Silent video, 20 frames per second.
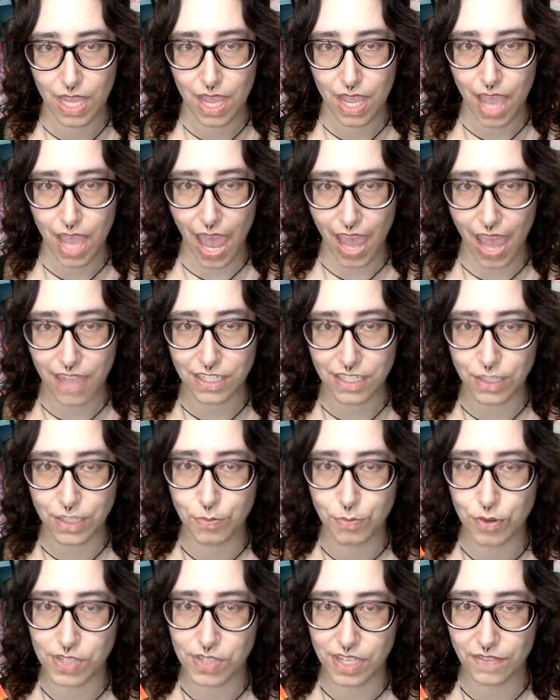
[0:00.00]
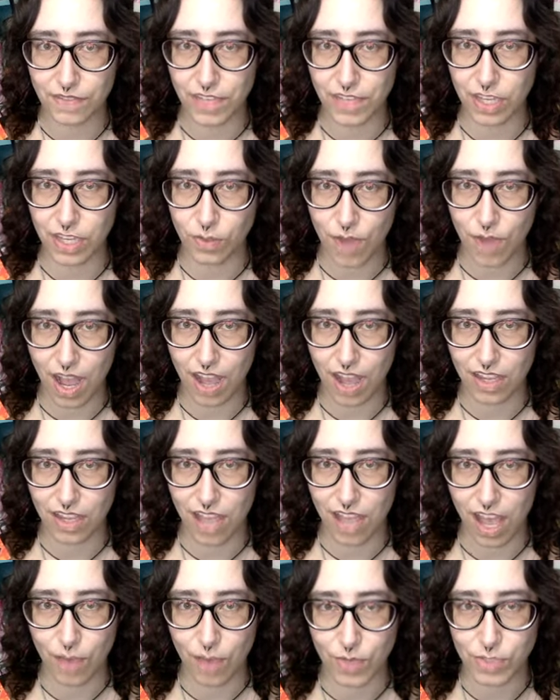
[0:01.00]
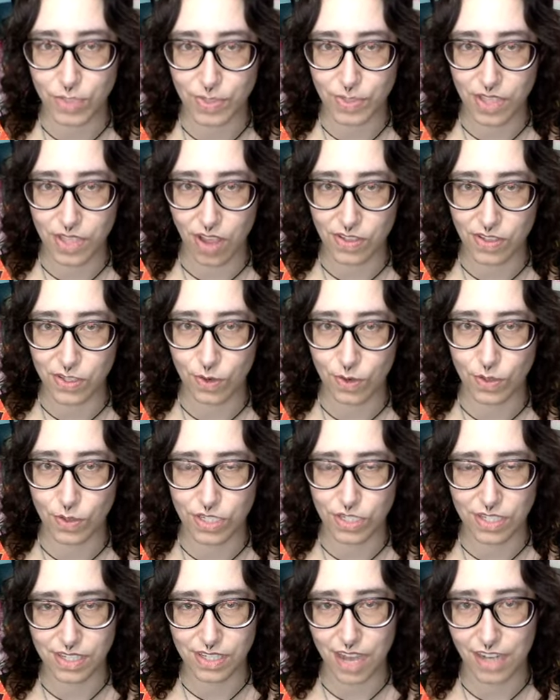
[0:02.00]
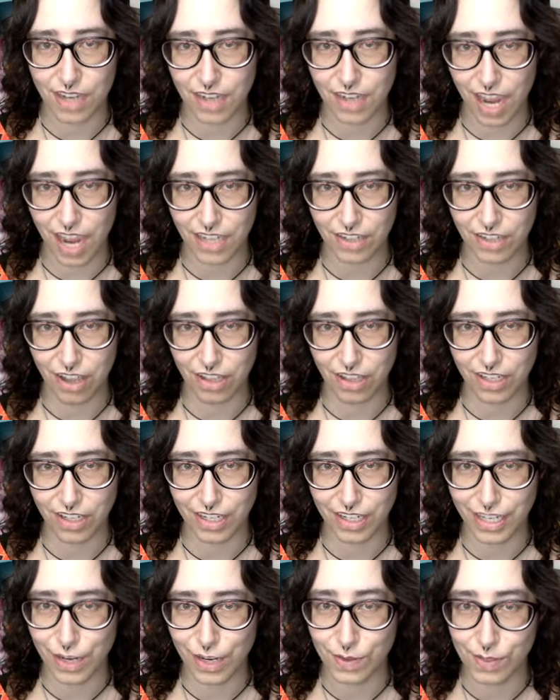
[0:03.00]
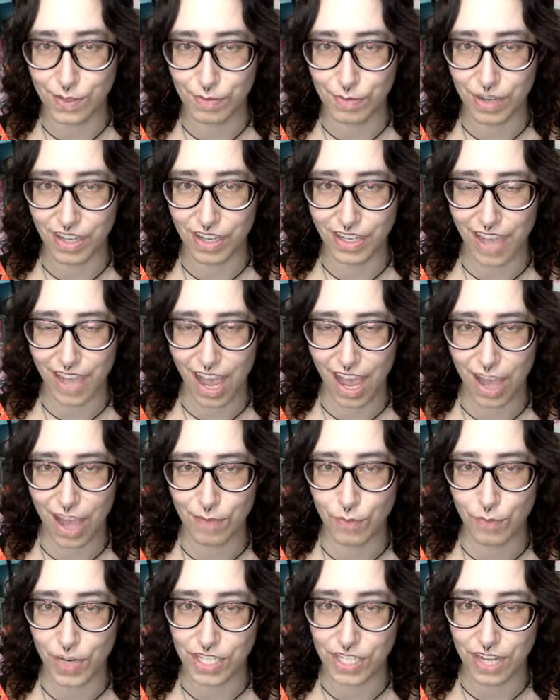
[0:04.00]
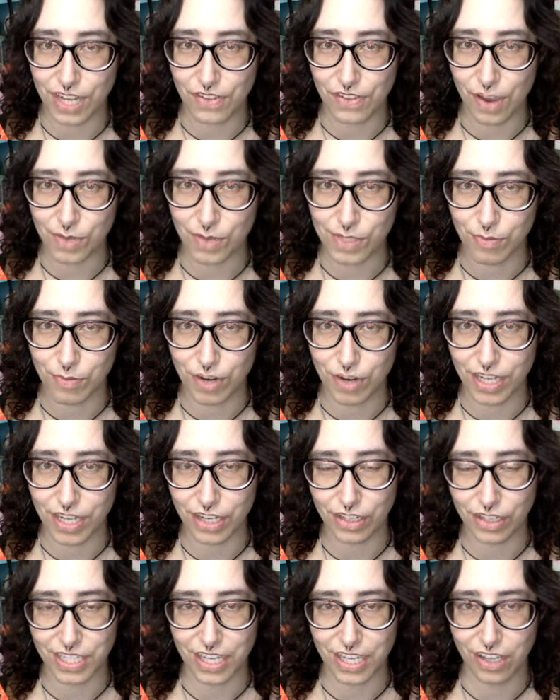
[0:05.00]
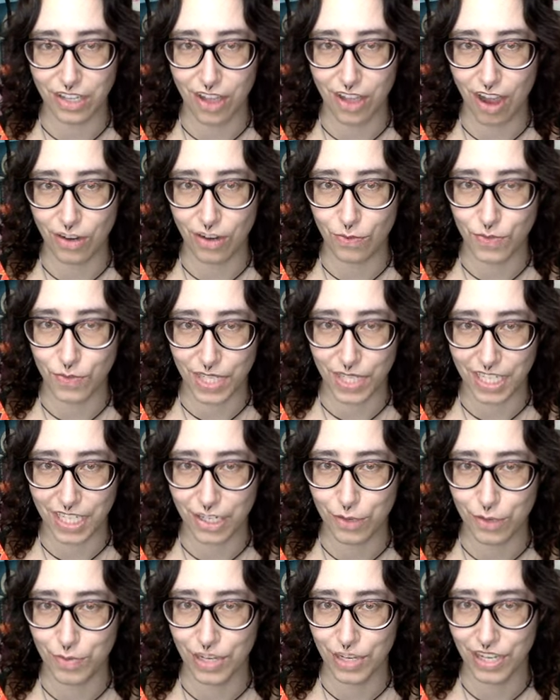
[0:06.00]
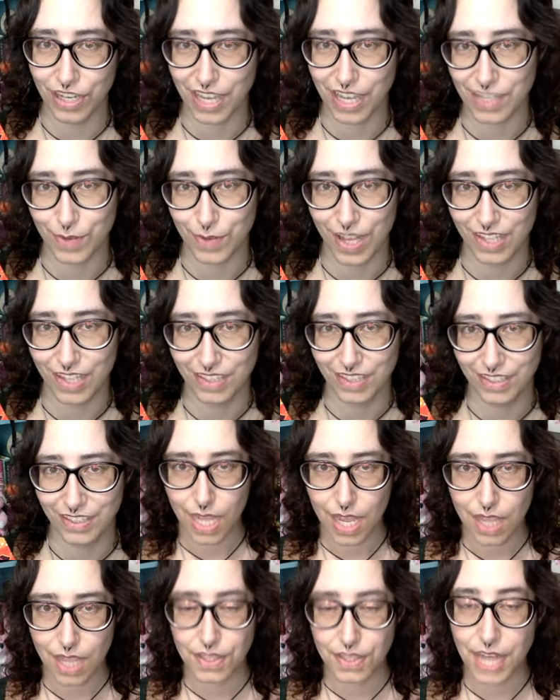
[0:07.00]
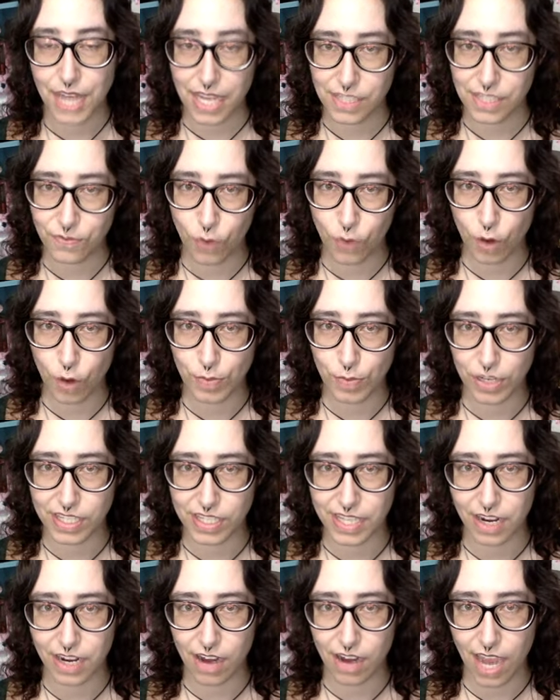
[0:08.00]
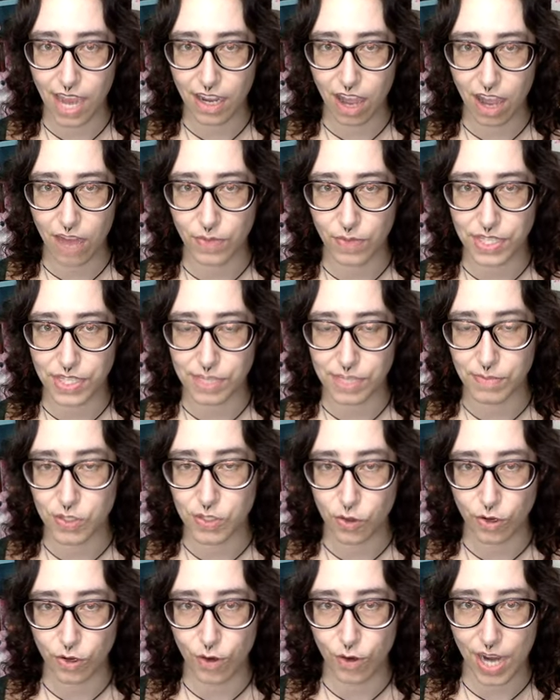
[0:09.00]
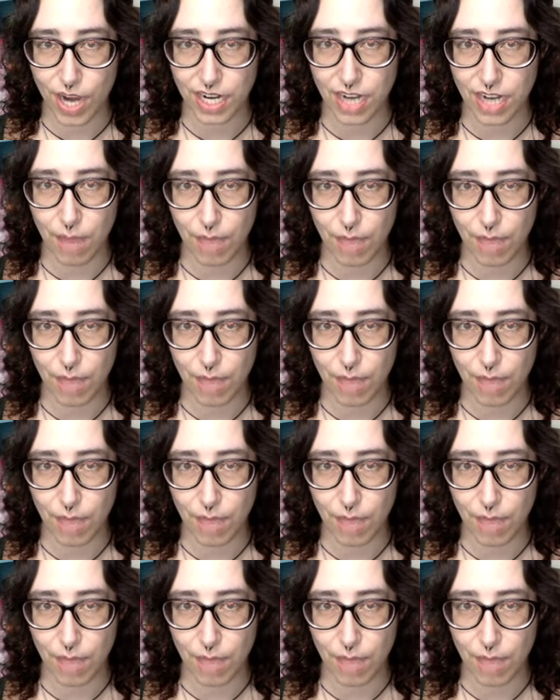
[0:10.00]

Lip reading: And The Bruising of Kilwa, which was also just a $9 used book, which I thought was a pretty good deal on a really new book as well. The next four books here I got with some store credit at